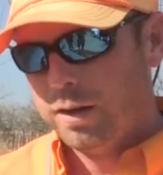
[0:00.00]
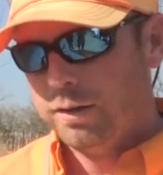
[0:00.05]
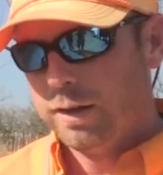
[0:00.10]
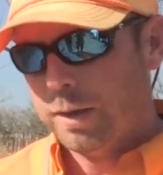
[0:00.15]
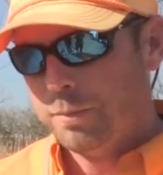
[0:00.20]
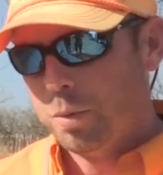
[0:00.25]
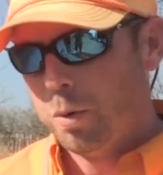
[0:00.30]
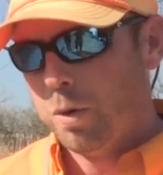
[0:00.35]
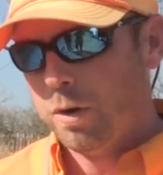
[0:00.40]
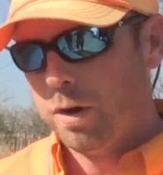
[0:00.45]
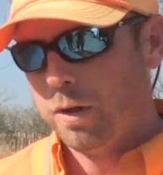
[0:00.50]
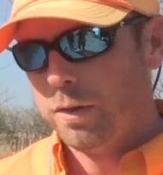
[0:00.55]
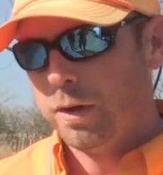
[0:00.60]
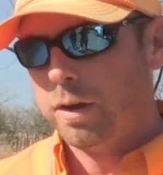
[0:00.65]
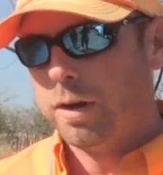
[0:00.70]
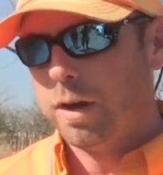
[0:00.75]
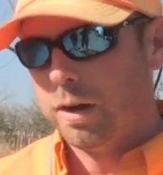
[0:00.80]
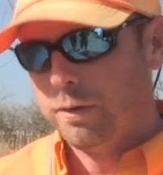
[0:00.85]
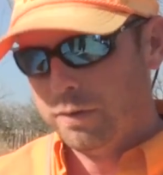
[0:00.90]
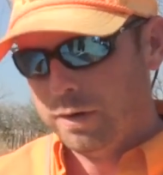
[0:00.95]
they point on the
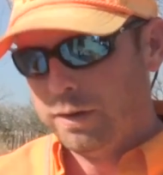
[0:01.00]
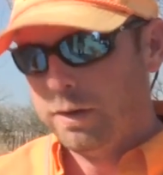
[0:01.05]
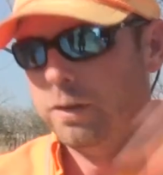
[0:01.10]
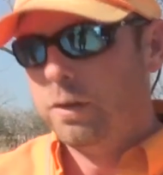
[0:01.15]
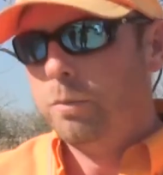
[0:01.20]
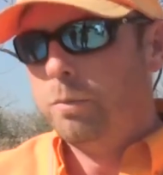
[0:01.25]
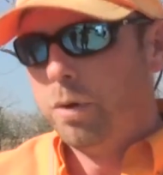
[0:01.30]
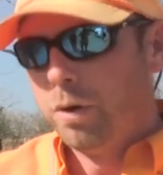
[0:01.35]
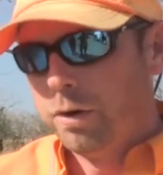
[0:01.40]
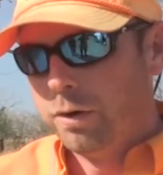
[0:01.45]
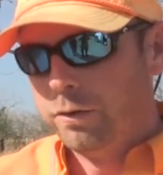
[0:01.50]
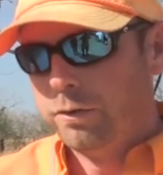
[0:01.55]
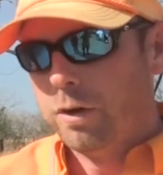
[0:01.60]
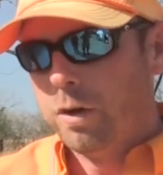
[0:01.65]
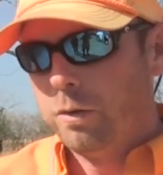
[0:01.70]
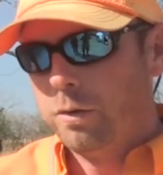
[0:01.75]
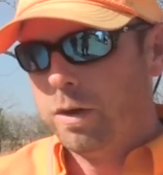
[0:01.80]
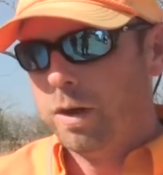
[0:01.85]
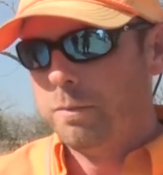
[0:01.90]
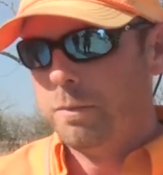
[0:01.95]
covey, and then the birds
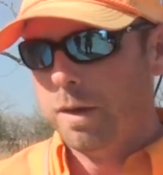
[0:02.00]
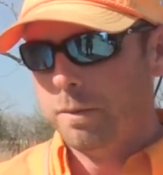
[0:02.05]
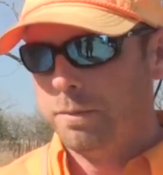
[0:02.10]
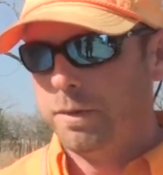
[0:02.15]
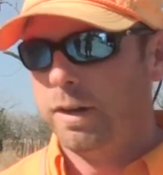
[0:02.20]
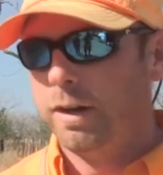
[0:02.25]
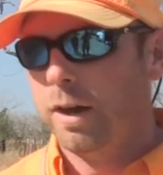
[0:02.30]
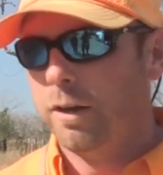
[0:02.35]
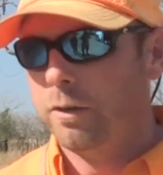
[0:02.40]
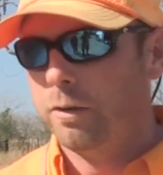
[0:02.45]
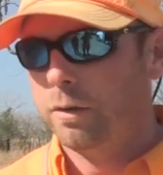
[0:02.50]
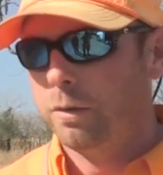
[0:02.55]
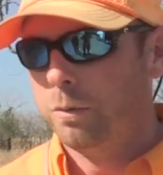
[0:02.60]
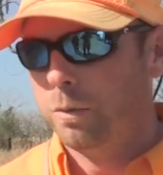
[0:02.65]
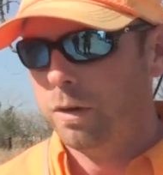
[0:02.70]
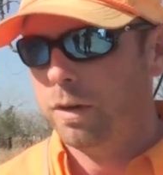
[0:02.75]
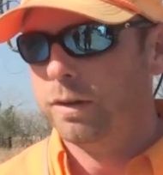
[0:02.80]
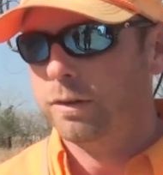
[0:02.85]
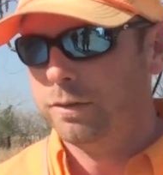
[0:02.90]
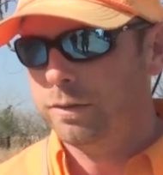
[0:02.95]
all come up together at
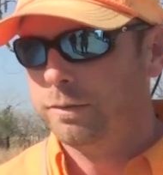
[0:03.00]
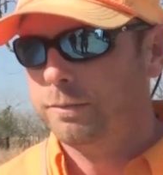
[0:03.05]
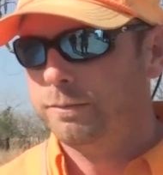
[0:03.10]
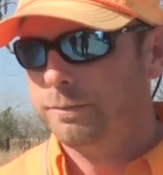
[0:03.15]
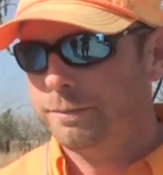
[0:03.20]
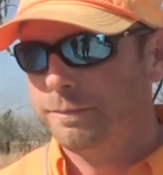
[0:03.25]
once.